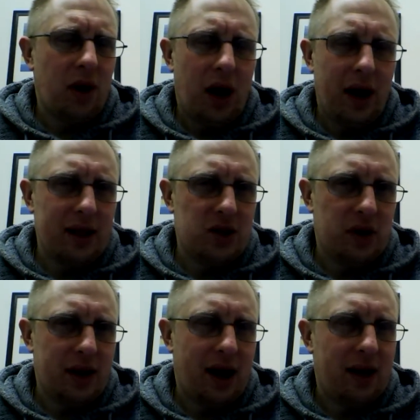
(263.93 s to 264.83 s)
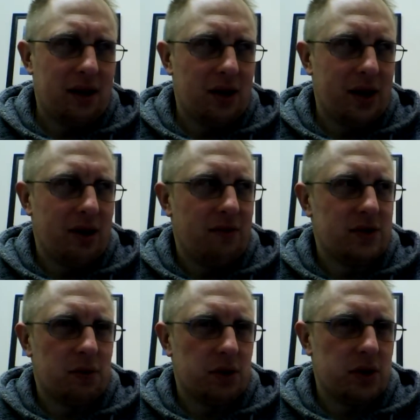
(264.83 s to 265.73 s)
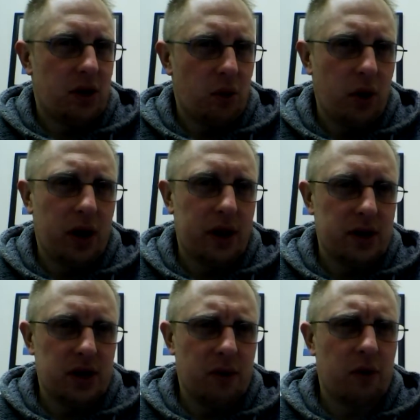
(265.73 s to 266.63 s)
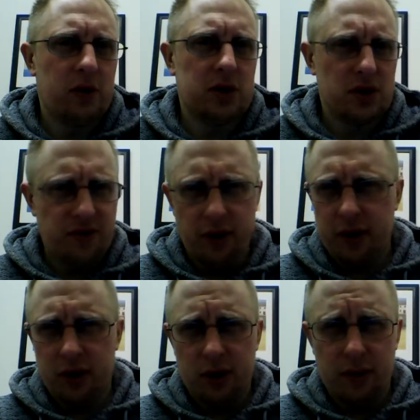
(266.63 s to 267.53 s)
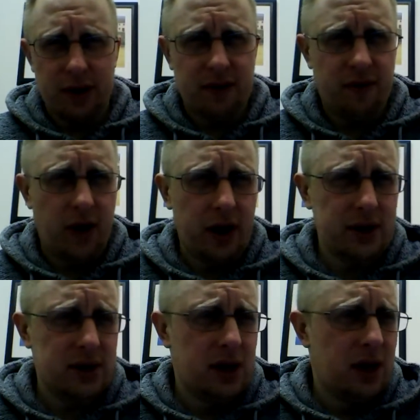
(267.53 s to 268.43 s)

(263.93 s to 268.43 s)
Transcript: highly trained athlete, obviously puts a lot of work in the gym, he always looks very good coming into fights,